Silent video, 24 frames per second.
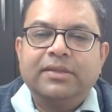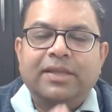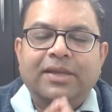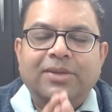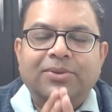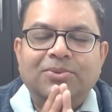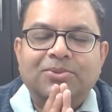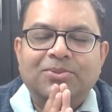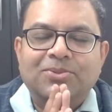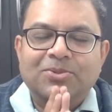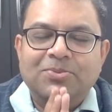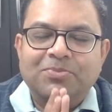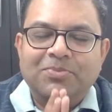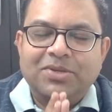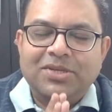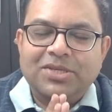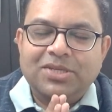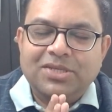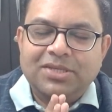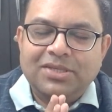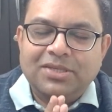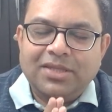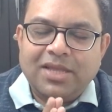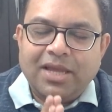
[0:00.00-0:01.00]
thank you so
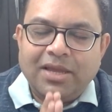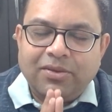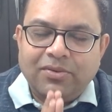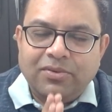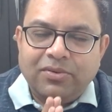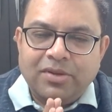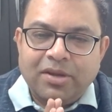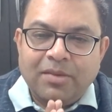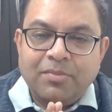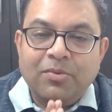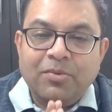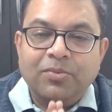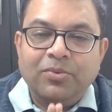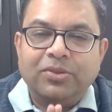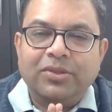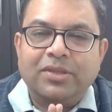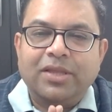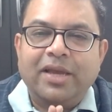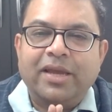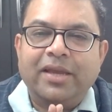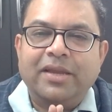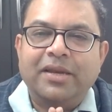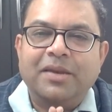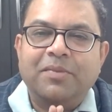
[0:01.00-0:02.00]
much thank you namo
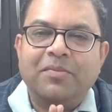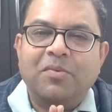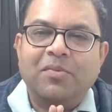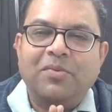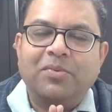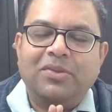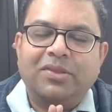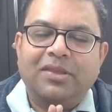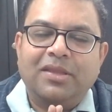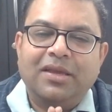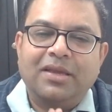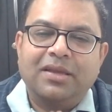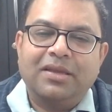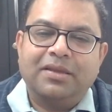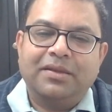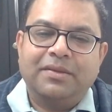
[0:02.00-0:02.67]
buddhaya namo buddhaya